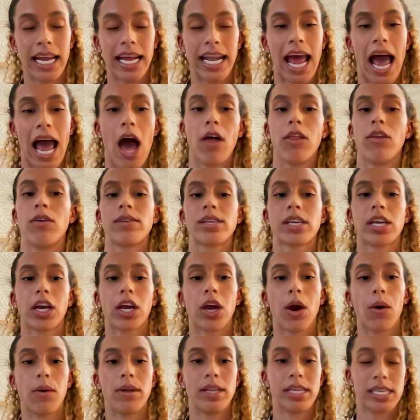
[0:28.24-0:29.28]
and how those can
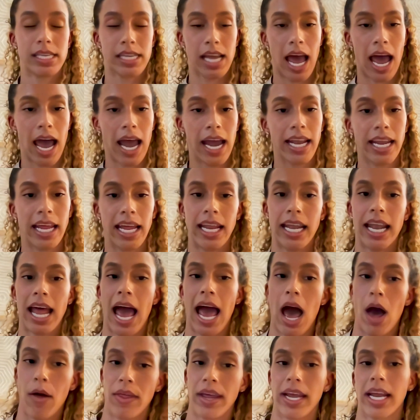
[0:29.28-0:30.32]
coincide and
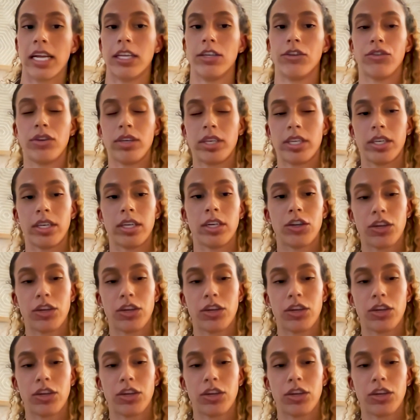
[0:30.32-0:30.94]
how they can just